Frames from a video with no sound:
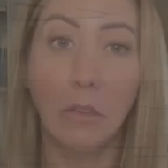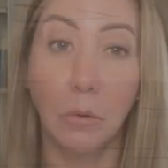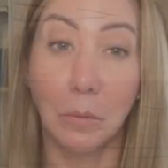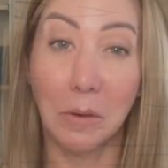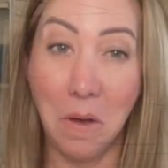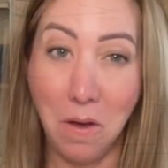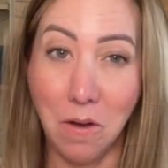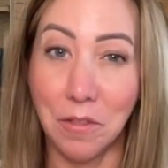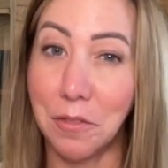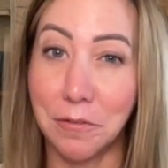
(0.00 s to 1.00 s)
You'll
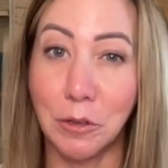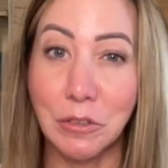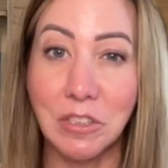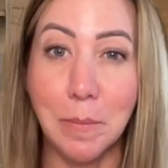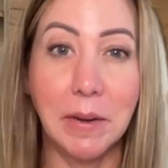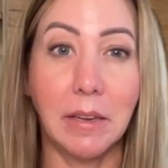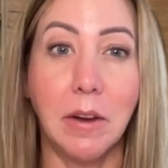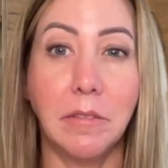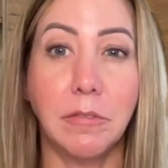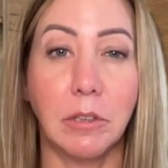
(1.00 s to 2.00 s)
recall that the first step in
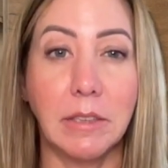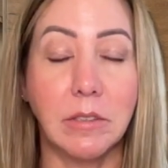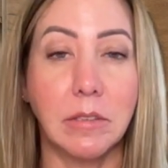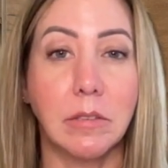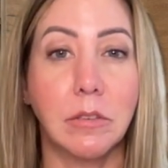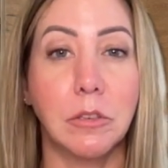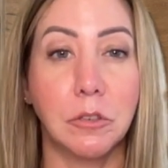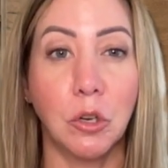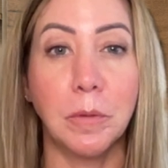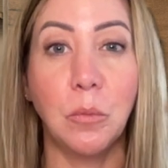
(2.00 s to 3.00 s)
accounting for leases is to
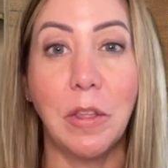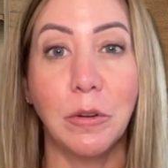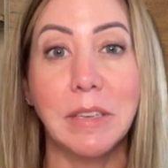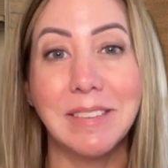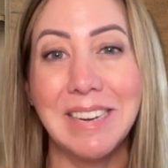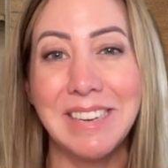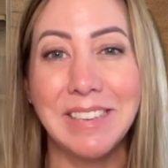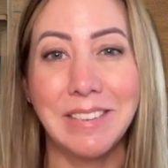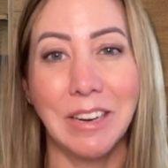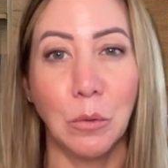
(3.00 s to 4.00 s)
determine whether it's
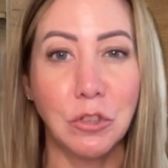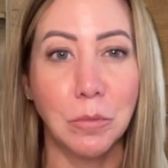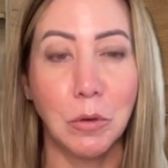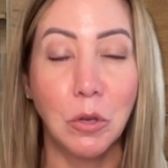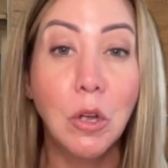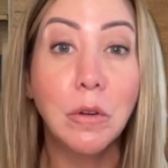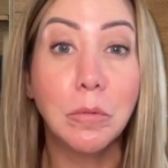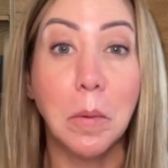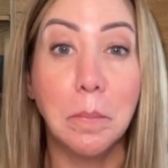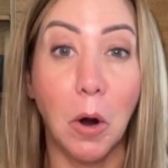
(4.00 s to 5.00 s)
indistinguishable
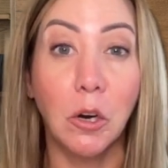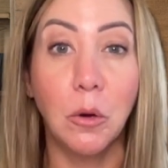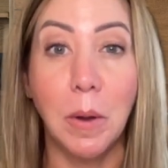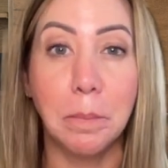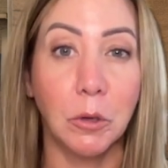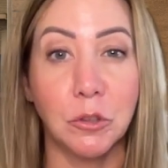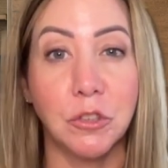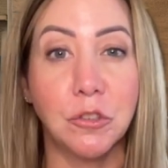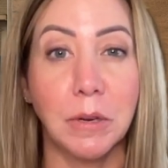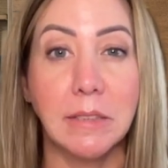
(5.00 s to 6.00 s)
from a borrow and
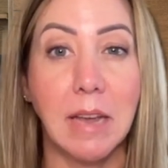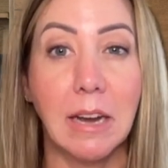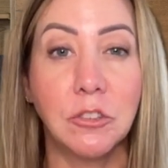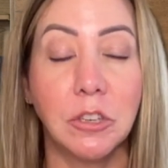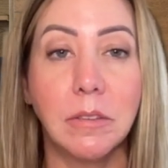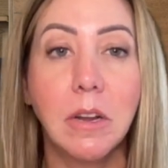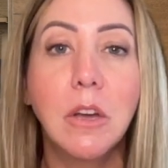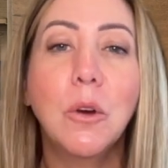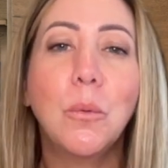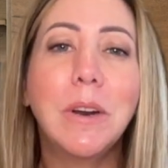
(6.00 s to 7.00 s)
purchase transaction.
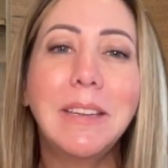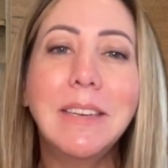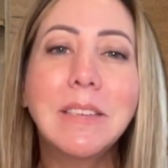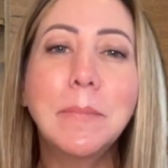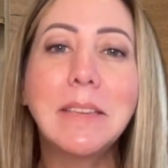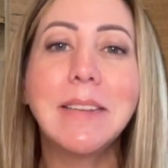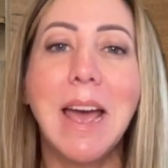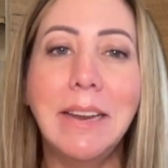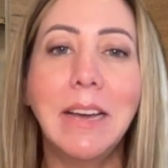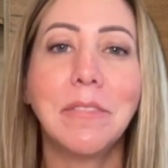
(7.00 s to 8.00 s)
When a lease meets
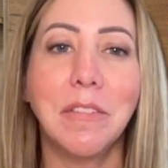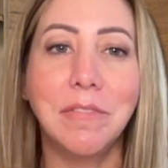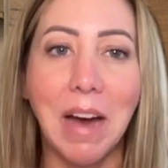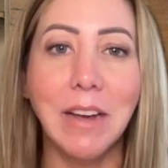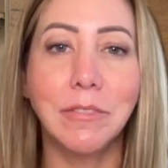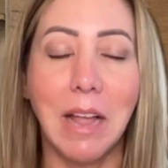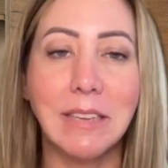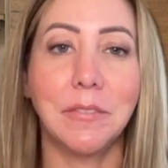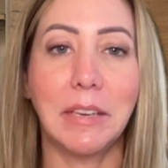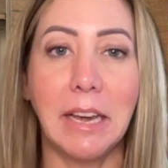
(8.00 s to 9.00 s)
any of the 5
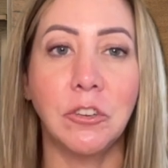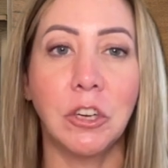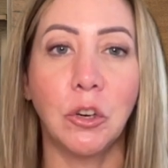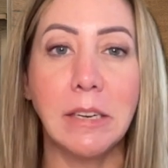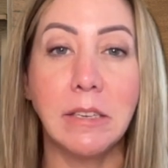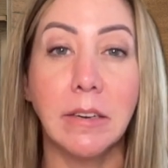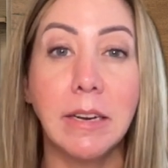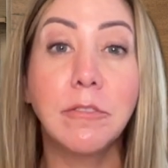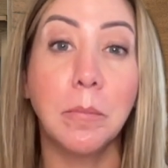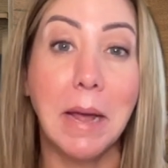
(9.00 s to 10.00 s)
classification
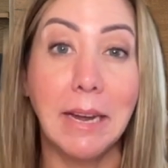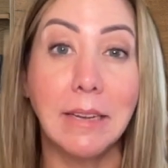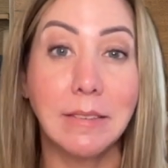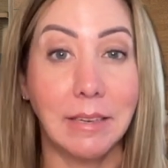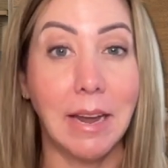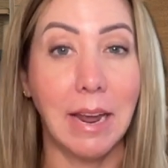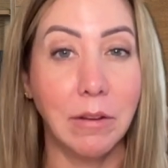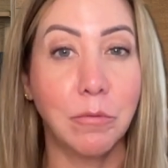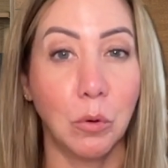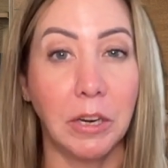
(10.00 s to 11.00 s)
criteria from ASC
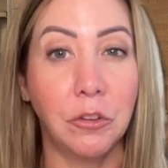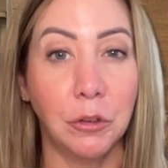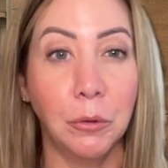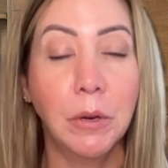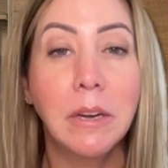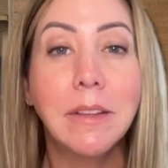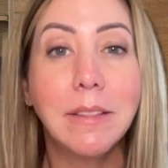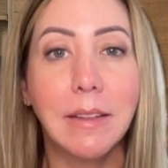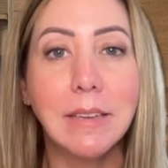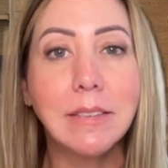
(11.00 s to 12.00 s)
842,
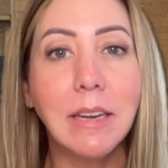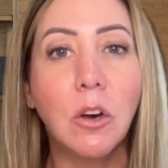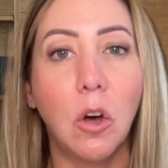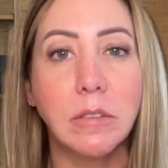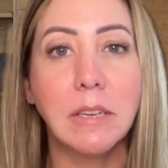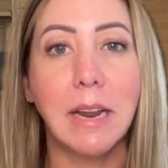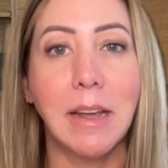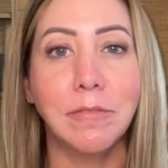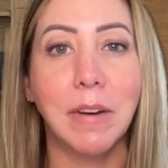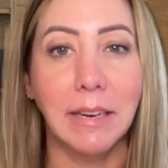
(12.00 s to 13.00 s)
the lessee calls it
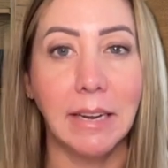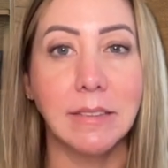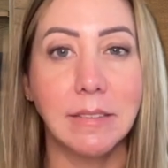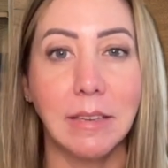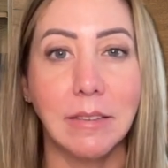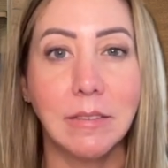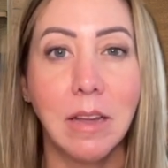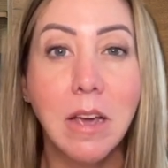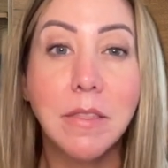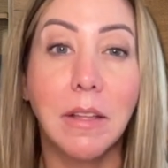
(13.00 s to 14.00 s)
a finance lease.
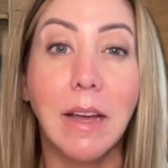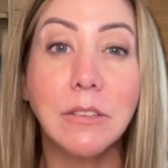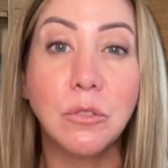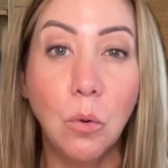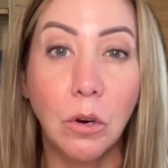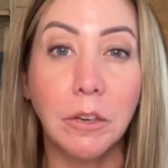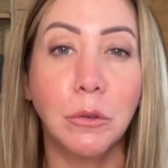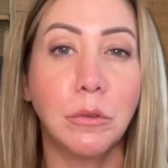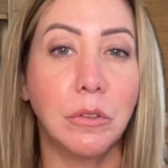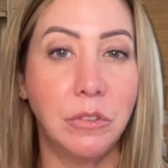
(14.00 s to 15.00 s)
The lessor
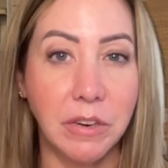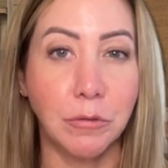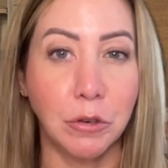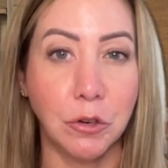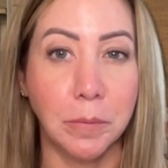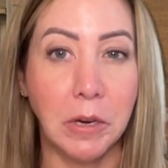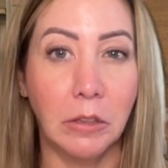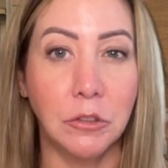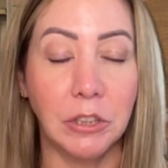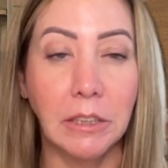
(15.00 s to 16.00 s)
uses different
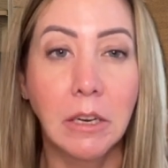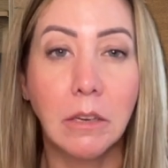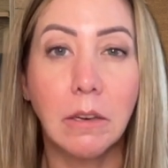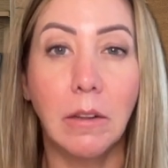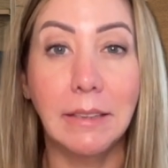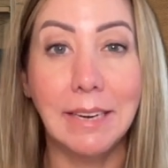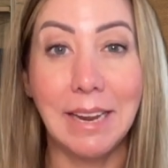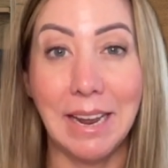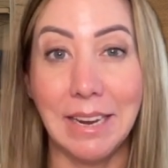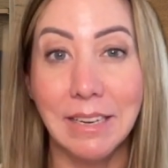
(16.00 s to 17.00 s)
terminology, calling
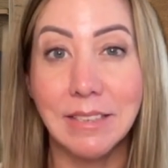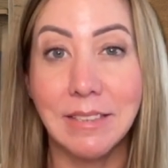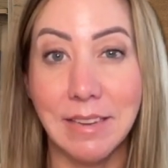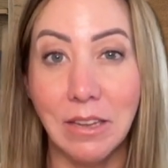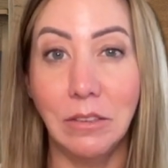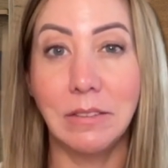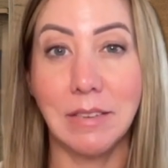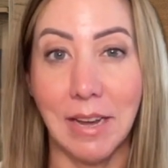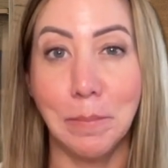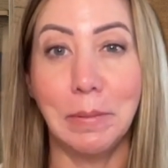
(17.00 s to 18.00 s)
it a sales
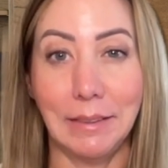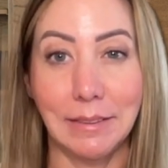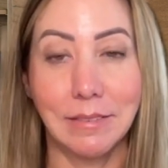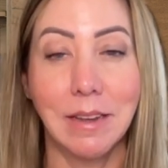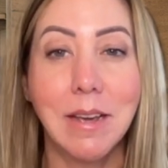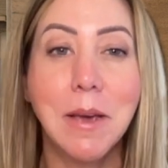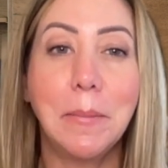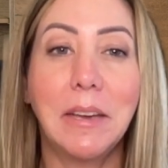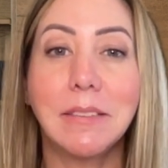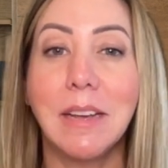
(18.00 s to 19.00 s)
type lease,
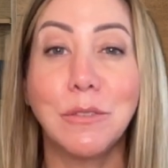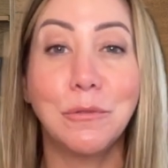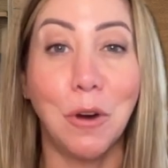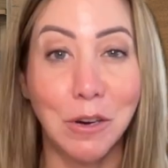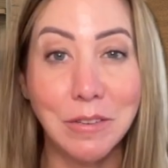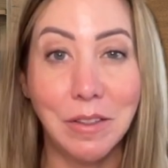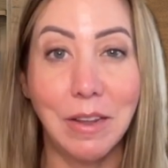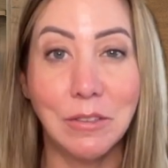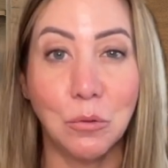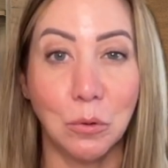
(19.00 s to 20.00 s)
because as far as the
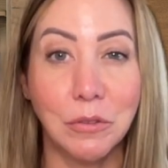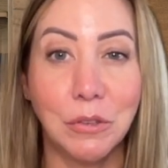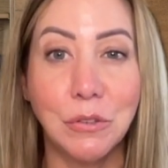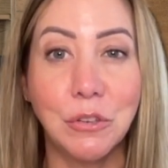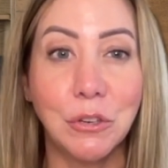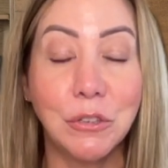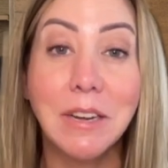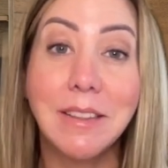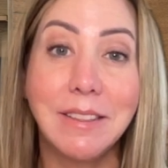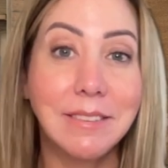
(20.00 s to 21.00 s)
lessor is concerned,
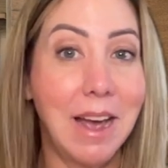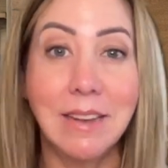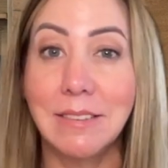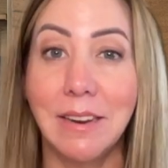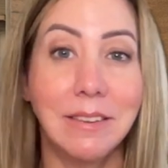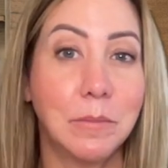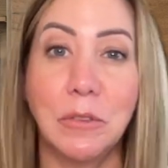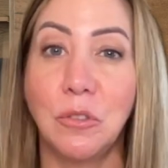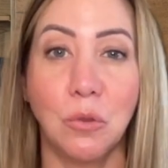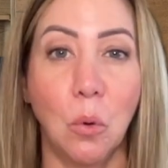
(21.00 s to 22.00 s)
this asset has
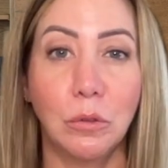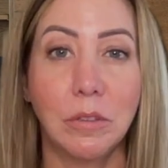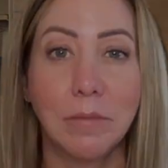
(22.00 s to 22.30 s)
been sold.